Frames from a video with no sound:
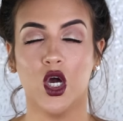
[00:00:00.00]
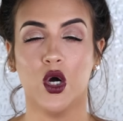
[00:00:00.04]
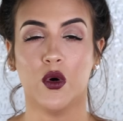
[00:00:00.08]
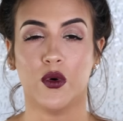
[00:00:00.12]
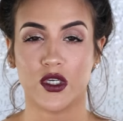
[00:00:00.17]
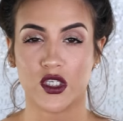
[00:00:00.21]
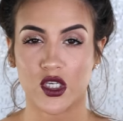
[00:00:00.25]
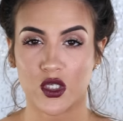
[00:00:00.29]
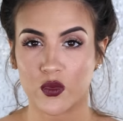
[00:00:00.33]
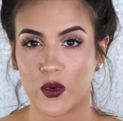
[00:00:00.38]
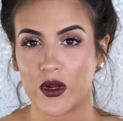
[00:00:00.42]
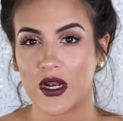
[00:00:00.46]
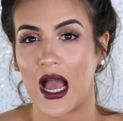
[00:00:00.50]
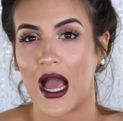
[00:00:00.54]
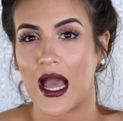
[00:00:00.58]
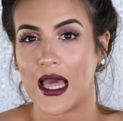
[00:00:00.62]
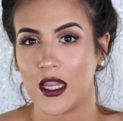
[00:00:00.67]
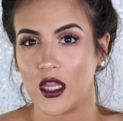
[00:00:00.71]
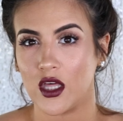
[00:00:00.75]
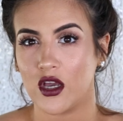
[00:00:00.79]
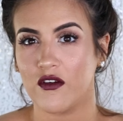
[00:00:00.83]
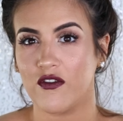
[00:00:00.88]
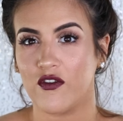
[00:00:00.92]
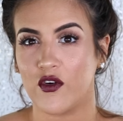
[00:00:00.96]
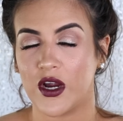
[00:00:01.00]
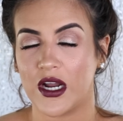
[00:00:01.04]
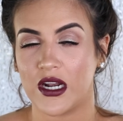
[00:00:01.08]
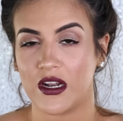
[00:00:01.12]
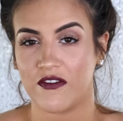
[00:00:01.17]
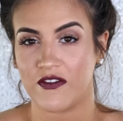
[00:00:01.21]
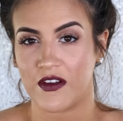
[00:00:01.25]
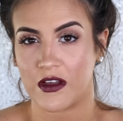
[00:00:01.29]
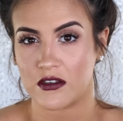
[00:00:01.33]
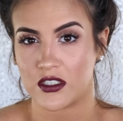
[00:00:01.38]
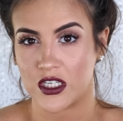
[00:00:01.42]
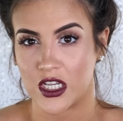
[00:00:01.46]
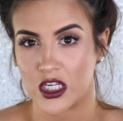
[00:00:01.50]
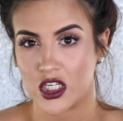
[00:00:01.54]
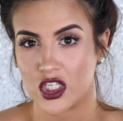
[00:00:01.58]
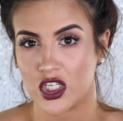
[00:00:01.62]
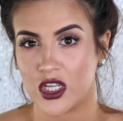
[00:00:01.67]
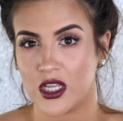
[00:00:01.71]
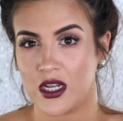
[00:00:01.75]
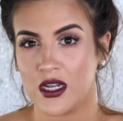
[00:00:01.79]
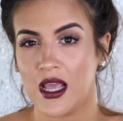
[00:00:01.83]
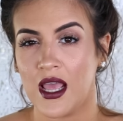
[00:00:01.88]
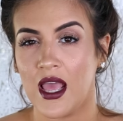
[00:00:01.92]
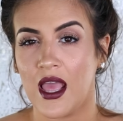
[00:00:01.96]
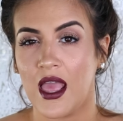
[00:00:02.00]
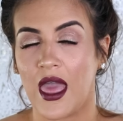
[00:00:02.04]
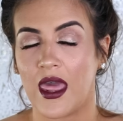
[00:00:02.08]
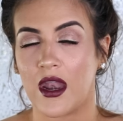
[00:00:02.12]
which is what I look for in a foundation.